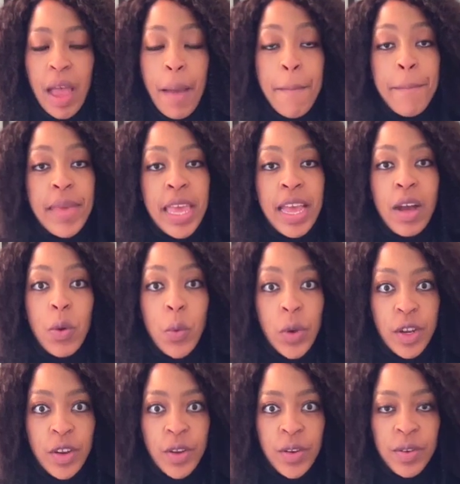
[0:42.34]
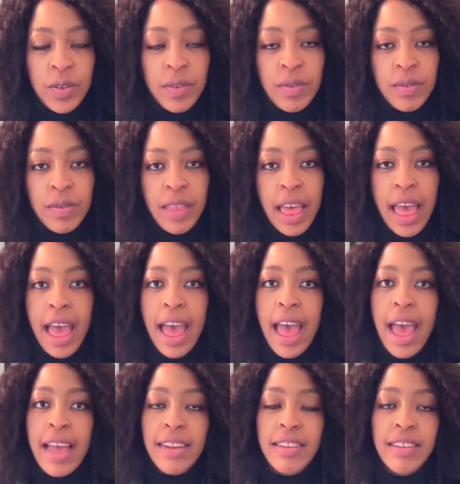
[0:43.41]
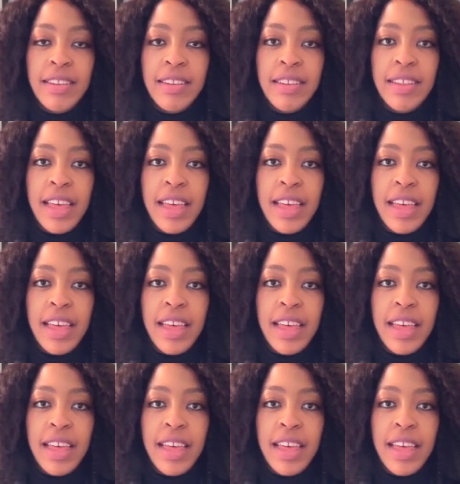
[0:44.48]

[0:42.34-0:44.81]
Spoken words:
being a widow at